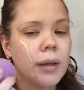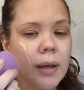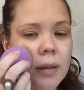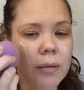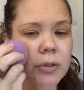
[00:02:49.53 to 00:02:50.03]
and
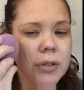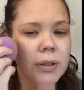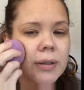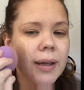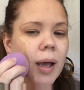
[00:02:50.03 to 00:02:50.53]
then I'm just
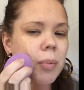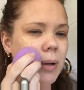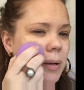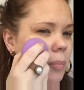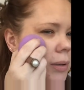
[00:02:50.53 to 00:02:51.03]
going to tap it
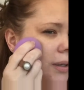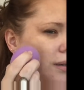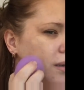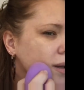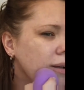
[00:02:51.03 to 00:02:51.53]
in to blend.